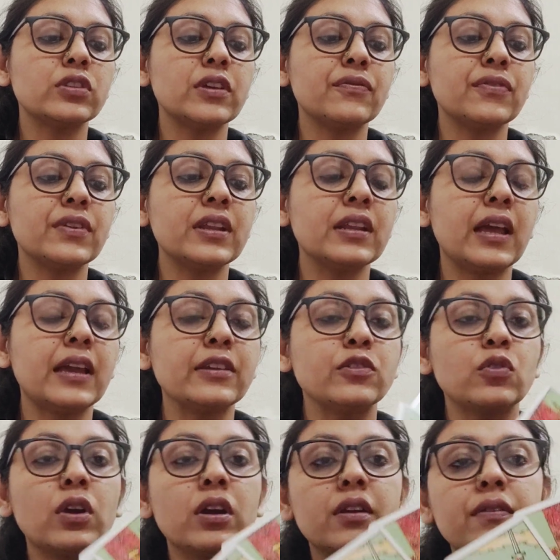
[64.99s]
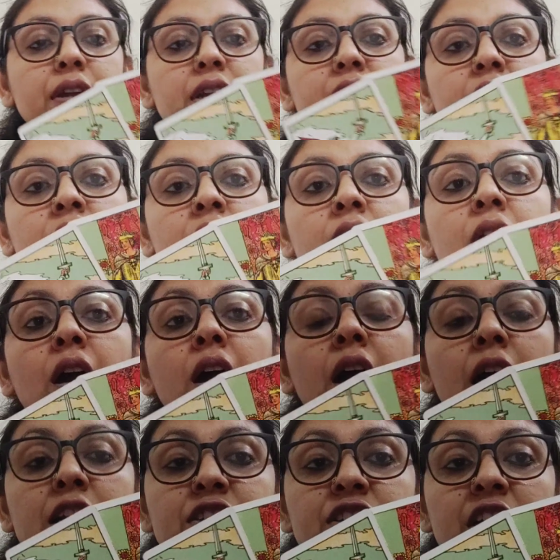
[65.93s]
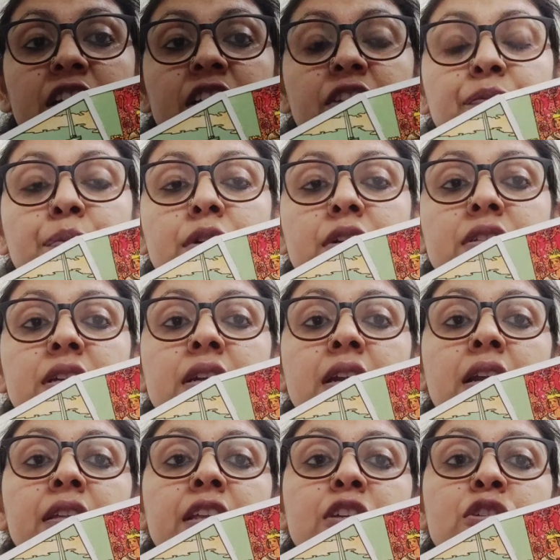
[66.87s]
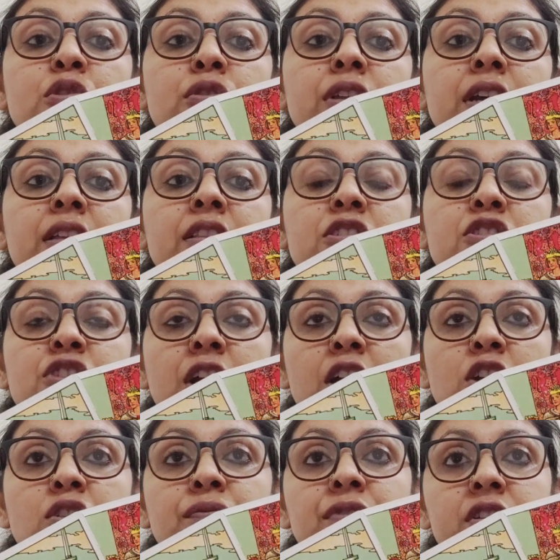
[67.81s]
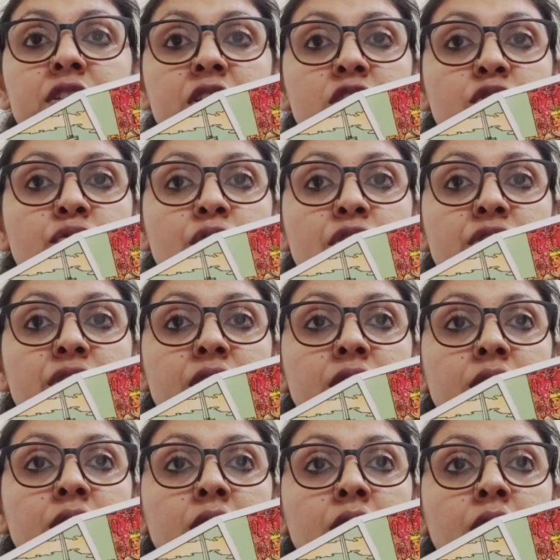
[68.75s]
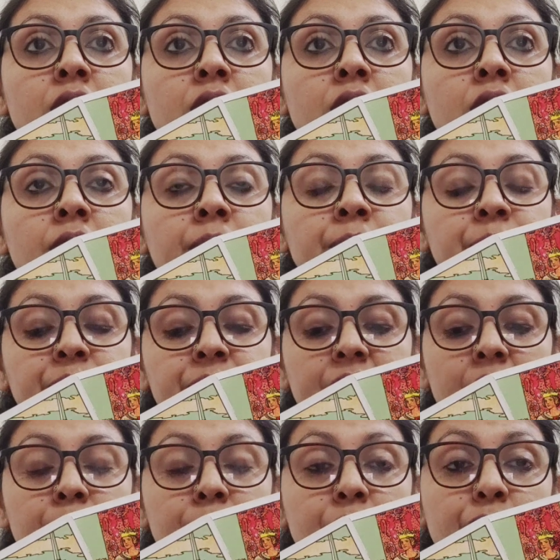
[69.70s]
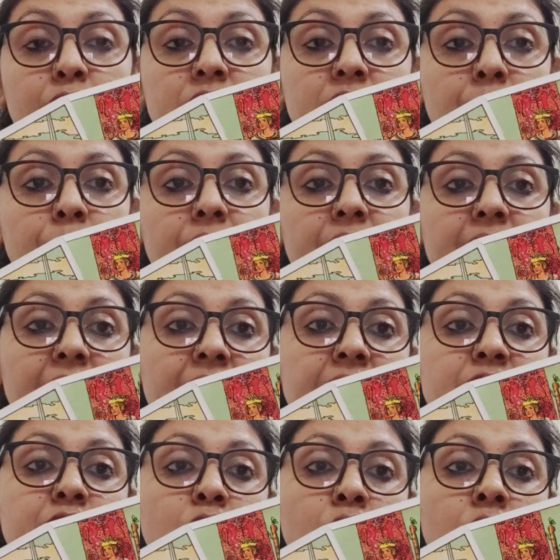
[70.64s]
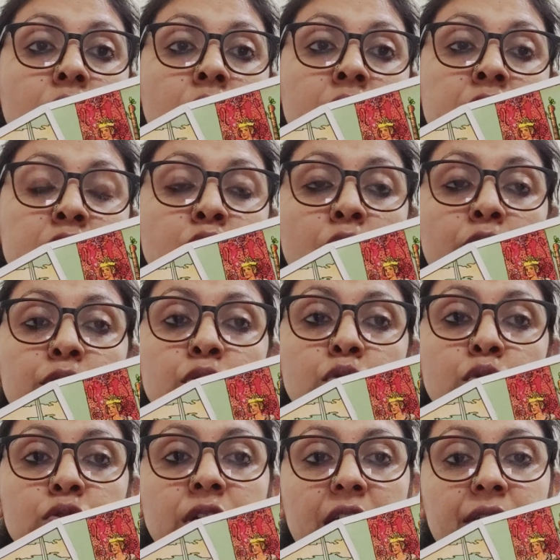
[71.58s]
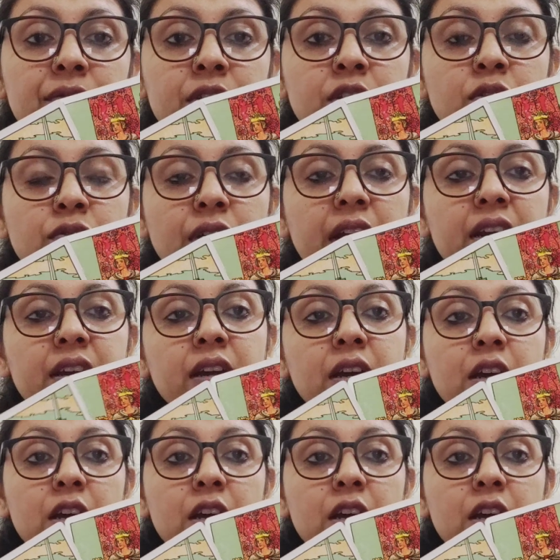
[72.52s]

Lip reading: They feel like you are a very attractive person and they should take the charge of this situation before somebody else is going to do that with you, right?